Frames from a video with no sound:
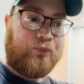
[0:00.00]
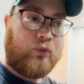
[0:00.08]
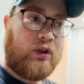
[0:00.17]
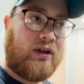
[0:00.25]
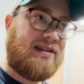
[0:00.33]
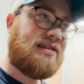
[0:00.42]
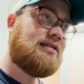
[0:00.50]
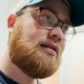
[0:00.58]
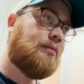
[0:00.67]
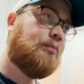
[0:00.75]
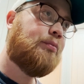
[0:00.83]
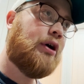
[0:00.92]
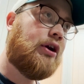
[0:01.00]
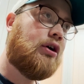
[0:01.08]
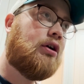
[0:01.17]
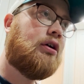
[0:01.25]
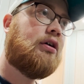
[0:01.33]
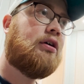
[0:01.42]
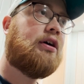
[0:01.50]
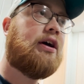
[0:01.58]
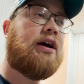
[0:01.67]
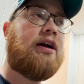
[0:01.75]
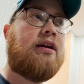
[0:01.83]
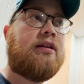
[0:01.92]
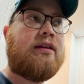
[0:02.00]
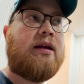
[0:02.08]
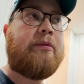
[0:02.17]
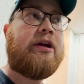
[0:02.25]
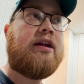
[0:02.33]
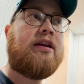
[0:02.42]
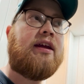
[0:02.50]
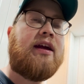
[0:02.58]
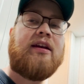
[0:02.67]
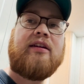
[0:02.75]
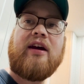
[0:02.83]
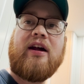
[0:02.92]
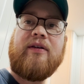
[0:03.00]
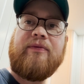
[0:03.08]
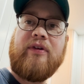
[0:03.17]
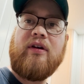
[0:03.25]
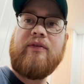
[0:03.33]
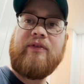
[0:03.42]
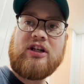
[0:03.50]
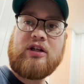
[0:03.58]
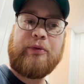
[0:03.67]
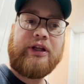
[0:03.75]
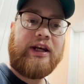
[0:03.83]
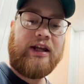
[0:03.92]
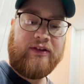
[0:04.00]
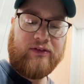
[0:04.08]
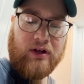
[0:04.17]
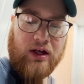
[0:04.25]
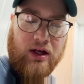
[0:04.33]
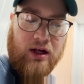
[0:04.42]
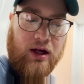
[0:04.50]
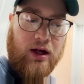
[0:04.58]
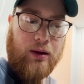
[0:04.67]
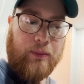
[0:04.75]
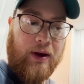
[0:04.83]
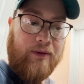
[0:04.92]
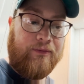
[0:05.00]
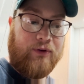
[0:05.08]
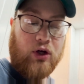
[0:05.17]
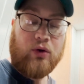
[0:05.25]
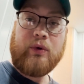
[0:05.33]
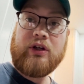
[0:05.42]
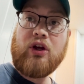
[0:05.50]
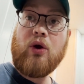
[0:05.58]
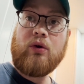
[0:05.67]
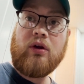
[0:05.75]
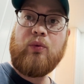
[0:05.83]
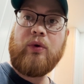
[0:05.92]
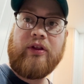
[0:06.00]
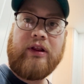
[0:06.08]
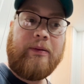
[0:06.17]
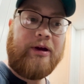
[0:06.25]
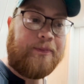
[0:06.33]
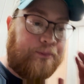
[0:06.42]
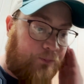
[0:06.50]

because butter, lemon, and kind of the vegetableness, I figured would go good with lemon.